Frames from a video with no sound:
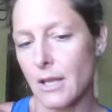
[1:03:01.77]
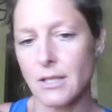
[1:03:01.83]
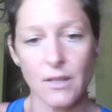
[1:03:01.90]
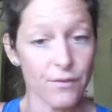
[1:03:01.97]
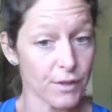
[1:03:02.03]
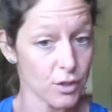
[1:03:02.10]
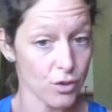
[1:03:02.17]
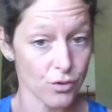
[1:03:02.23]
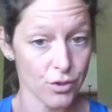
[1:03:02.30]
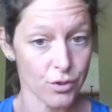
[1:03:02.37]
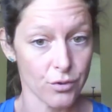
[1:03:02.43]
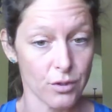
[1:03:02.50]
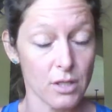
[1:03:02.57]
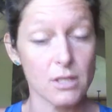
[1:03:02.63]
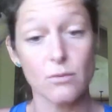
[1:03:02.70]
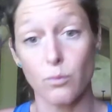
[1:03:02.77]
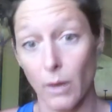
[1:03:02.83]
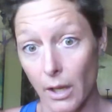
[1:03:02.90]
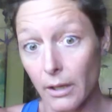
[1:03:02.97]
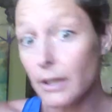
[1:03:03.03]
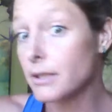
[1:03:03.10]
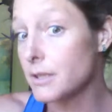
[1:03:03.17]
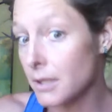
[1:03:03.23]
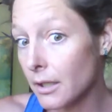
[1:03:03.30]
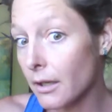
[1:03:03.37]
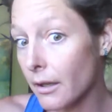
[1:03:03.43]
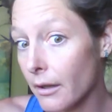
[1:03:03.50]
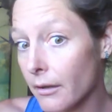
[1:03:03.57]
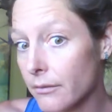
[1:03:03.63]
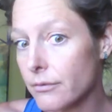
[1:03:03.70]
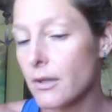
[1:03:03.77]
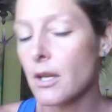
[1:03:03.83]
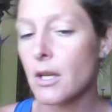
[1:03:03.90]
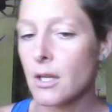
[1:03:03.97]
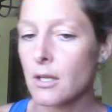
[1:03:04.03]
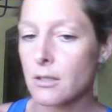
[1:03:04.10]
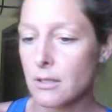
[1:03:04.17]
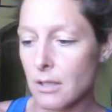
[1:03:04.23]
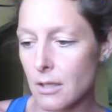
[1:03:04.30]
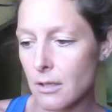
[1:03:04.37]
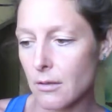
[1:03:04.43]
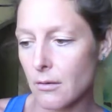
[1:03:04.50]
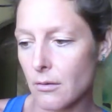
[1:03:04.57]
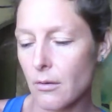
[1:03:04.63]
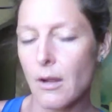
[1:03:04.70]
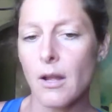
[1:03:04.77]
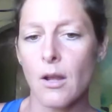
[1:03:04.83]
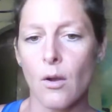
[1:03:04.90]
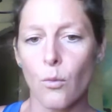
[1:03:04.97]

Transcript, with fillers: as if it's true, because relative to...